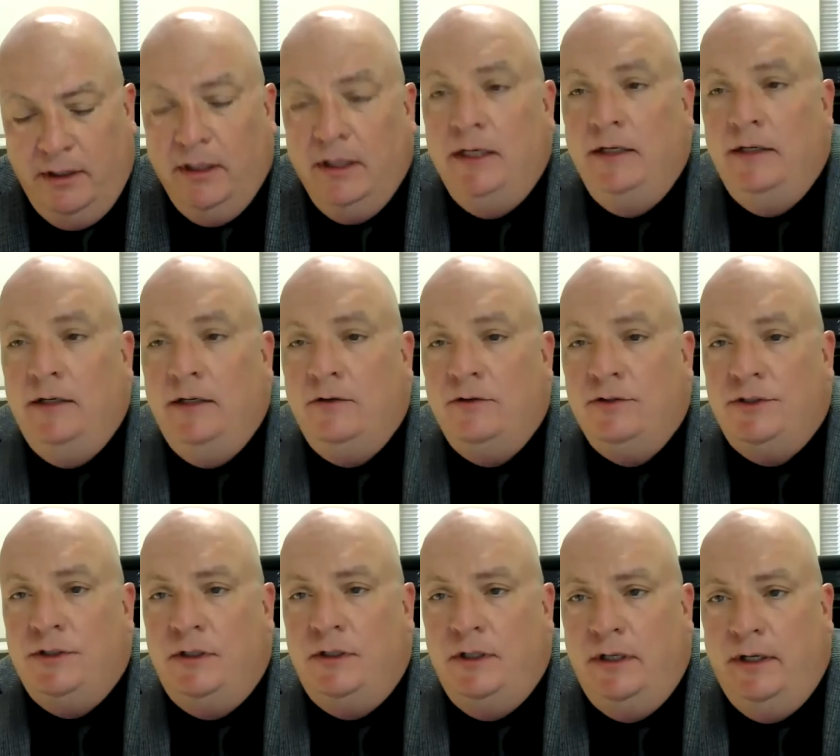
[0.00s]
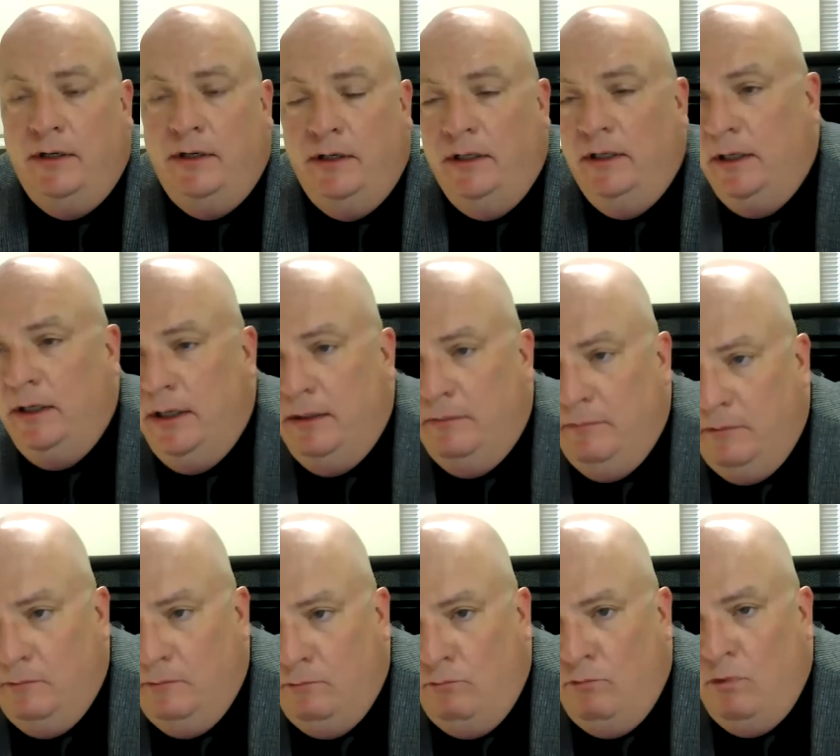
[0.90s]
He goes on, and um,
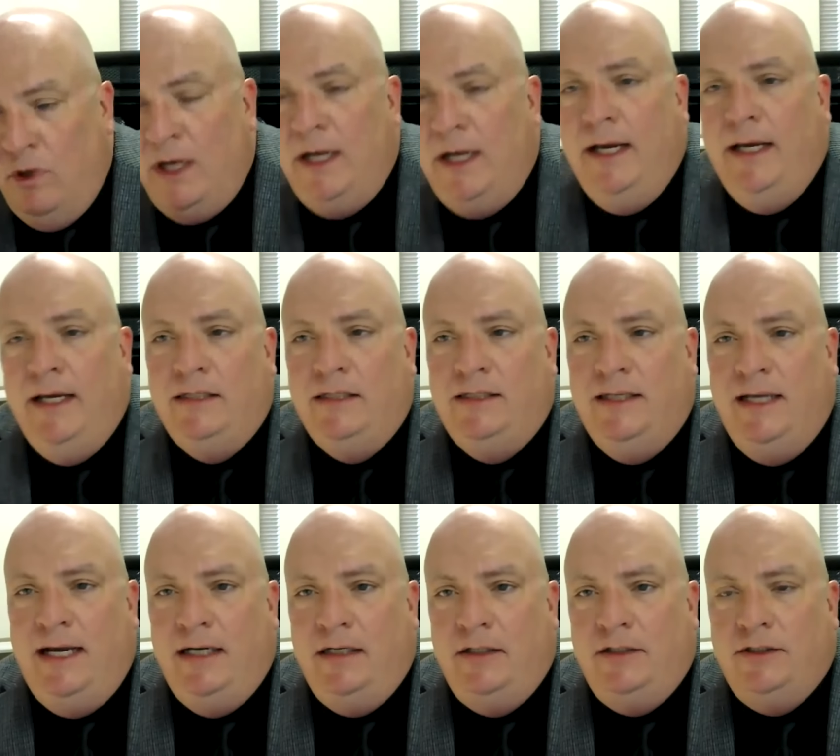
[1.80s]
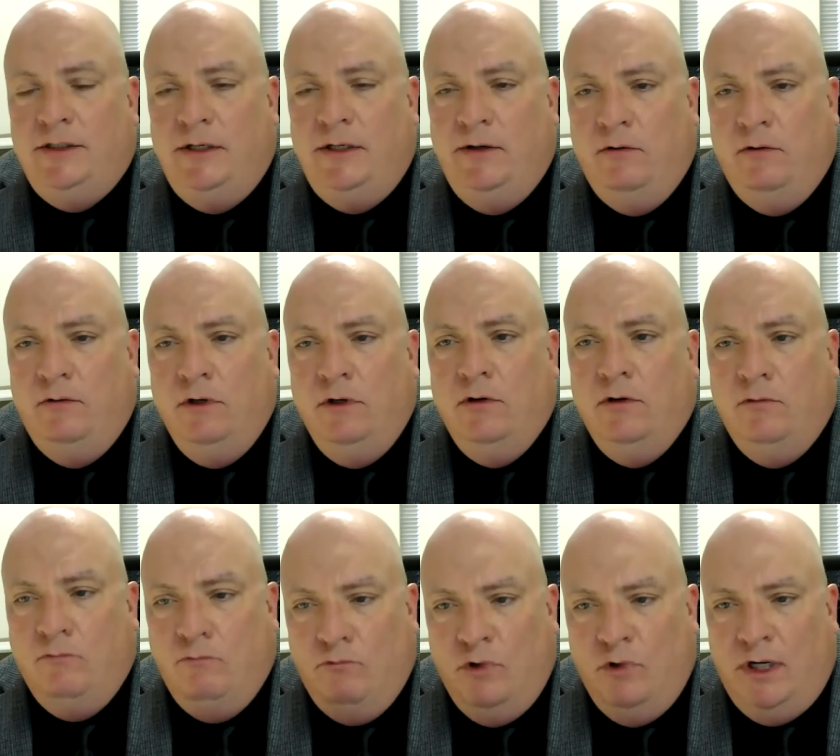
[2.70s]
why is that so?
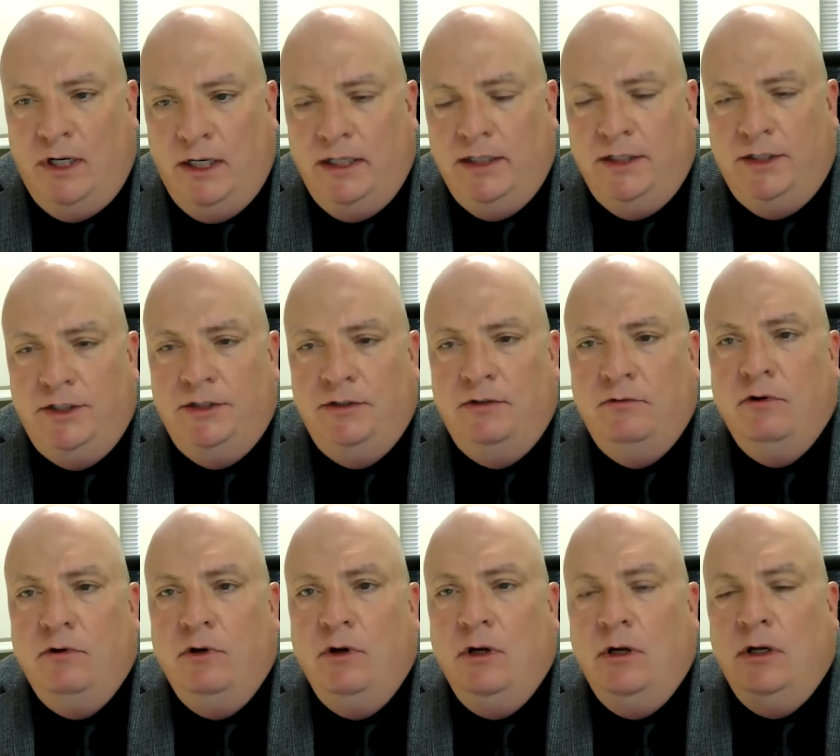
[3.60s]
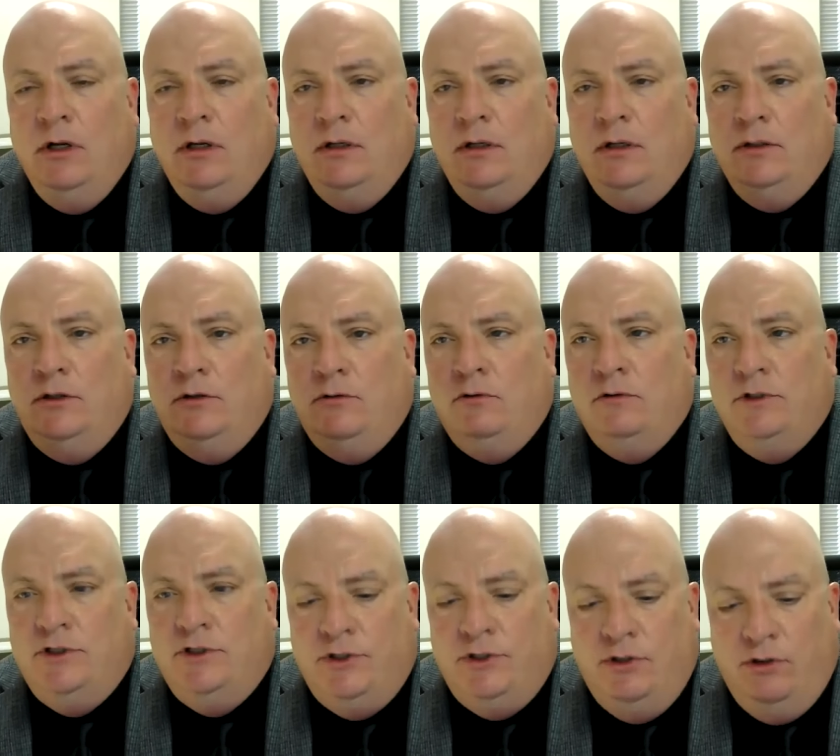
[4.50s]
Why should
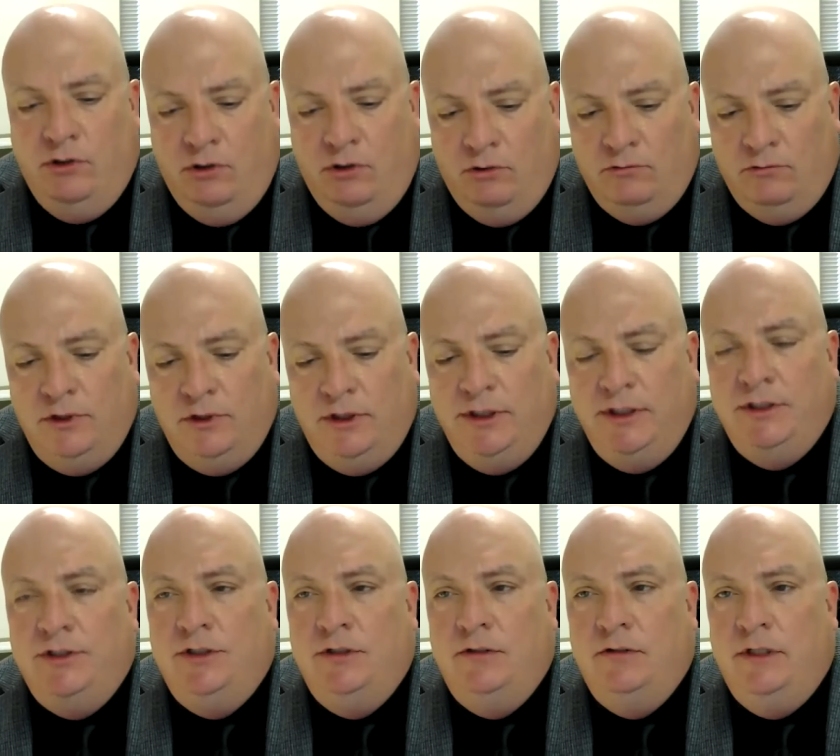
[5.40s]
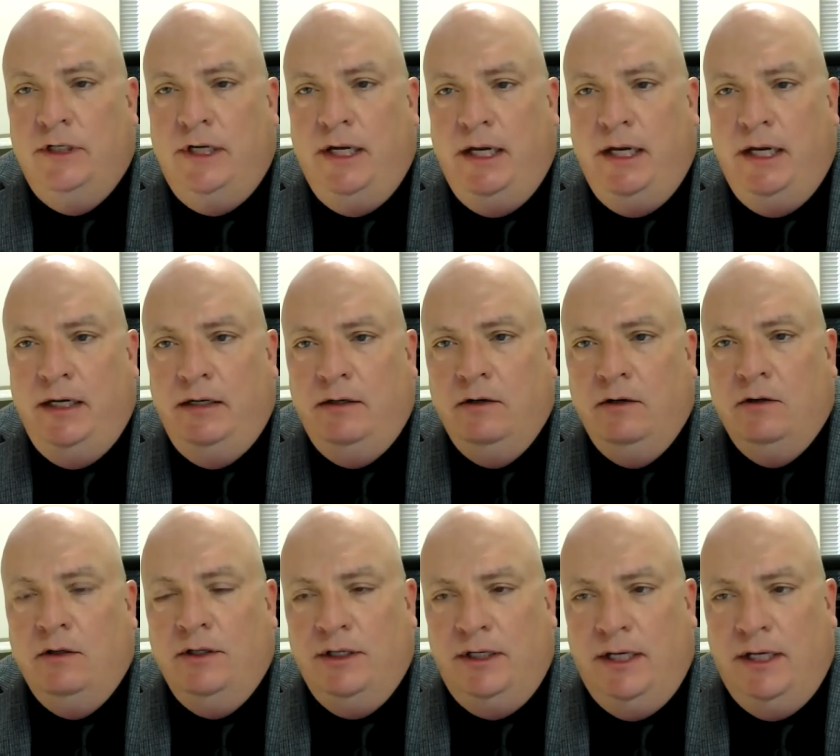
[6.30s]
courts only adjudicate
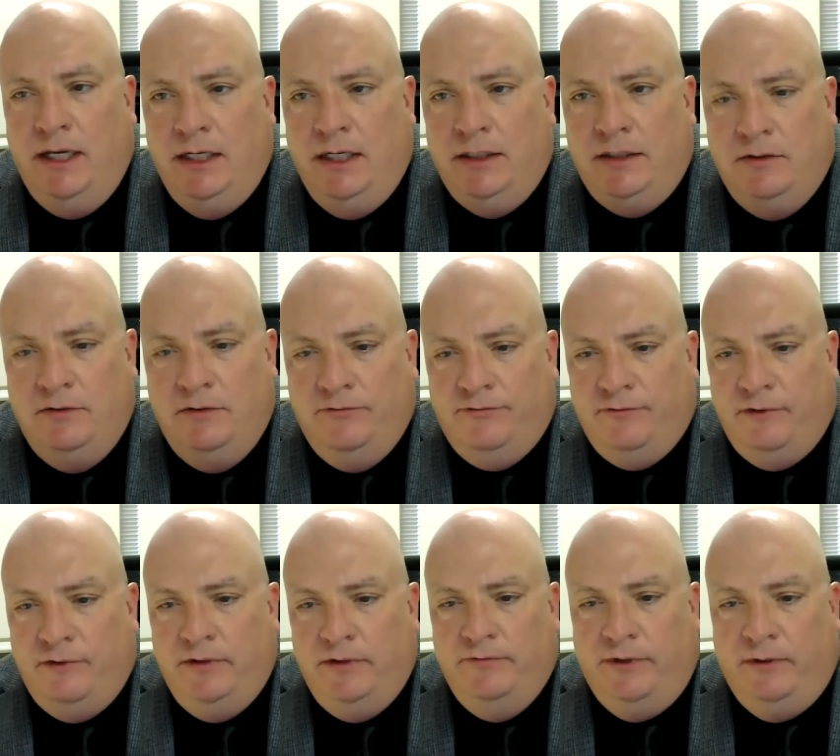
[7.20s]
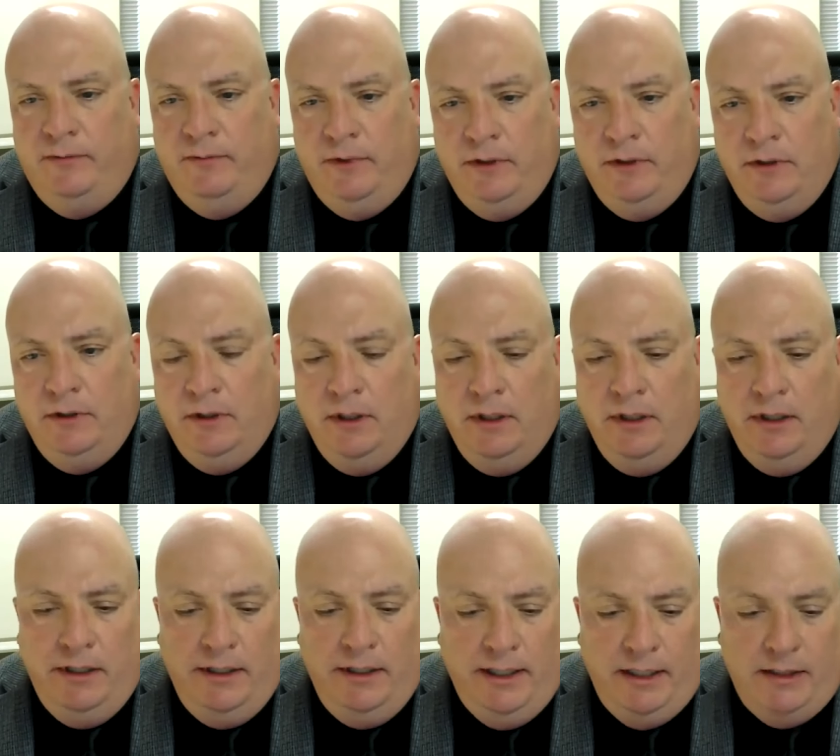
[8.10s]
the case in front of them?
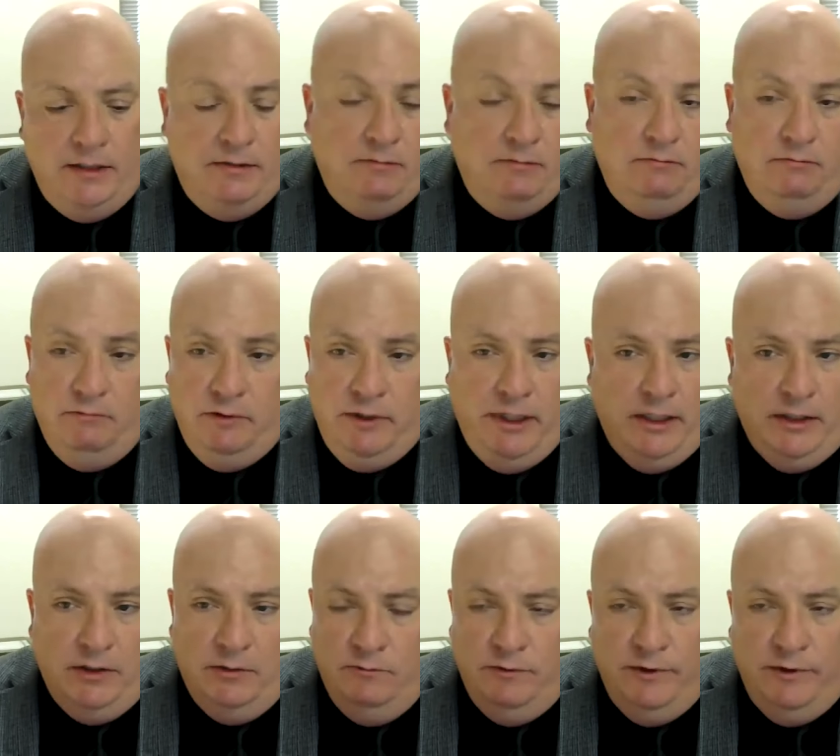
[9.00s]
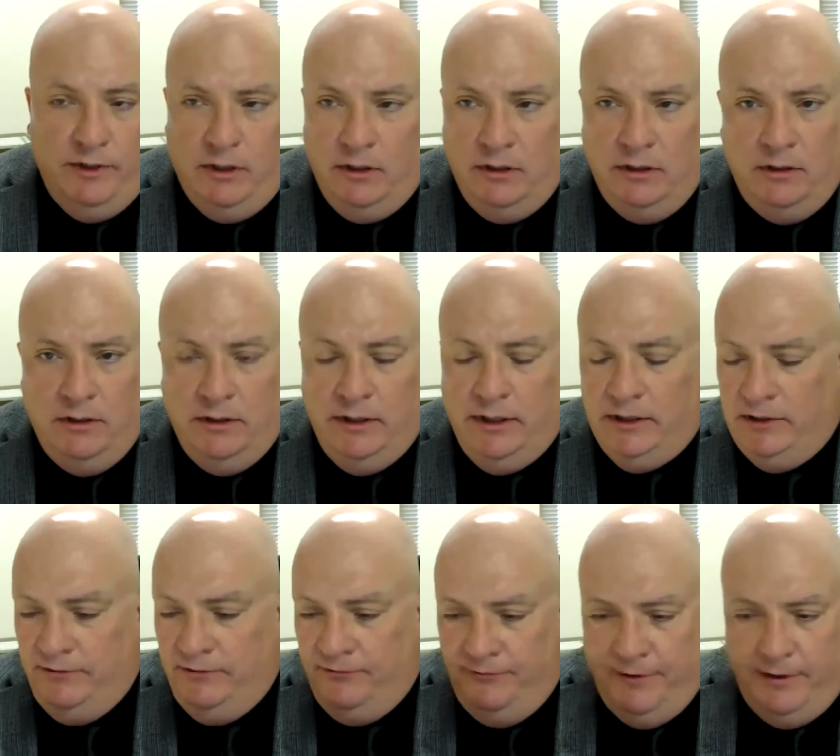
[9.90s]
And that's, as we all,
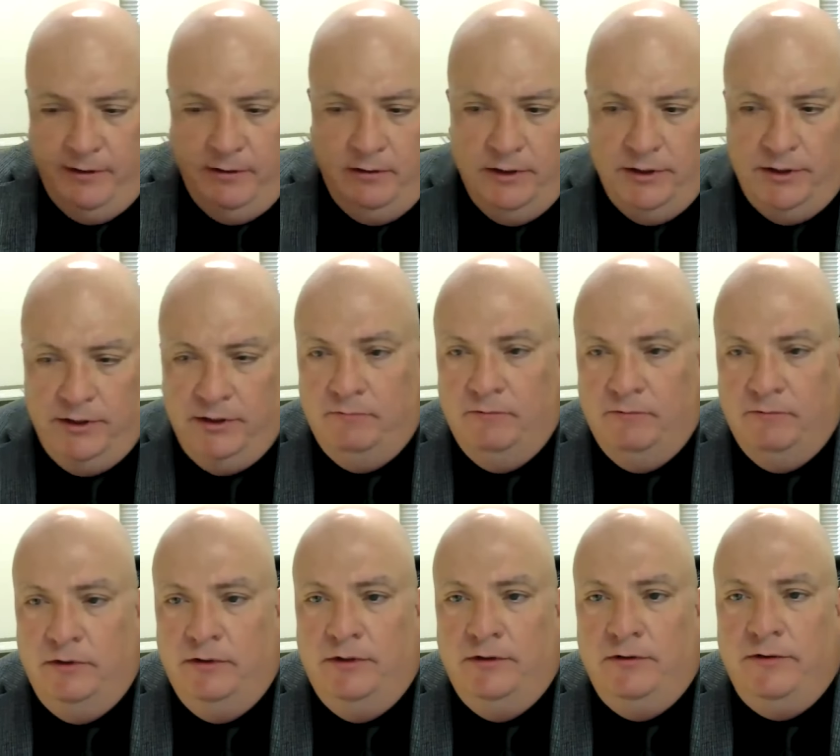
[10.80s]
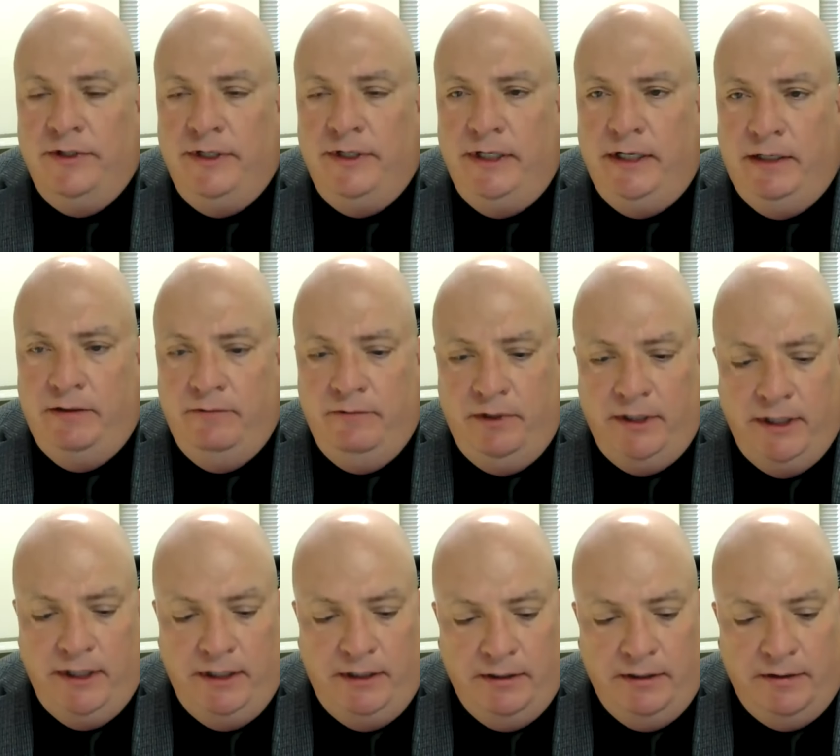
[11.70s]
as Federalists, would agree, I would
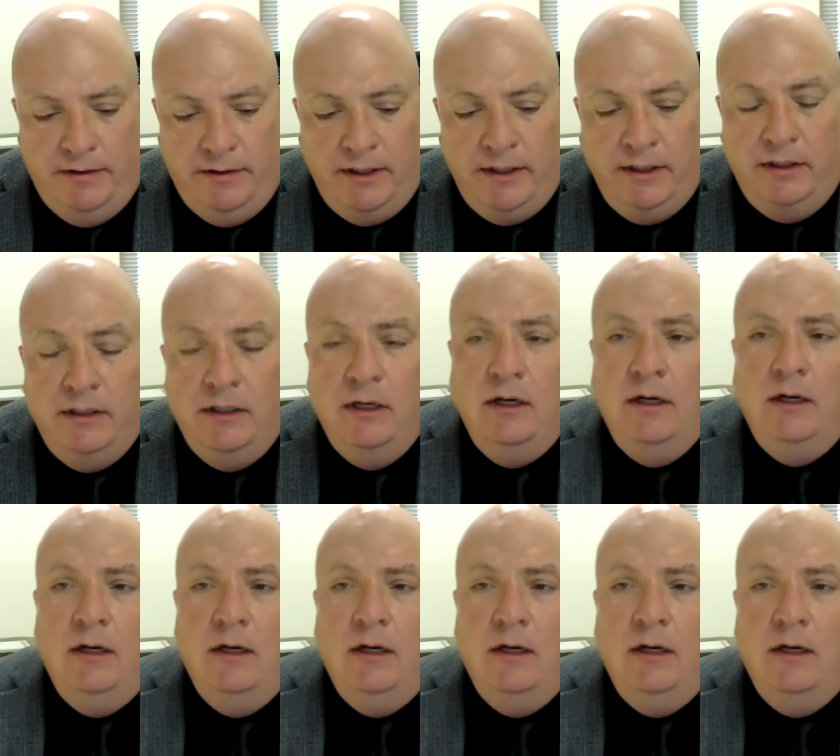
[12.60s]
like to think,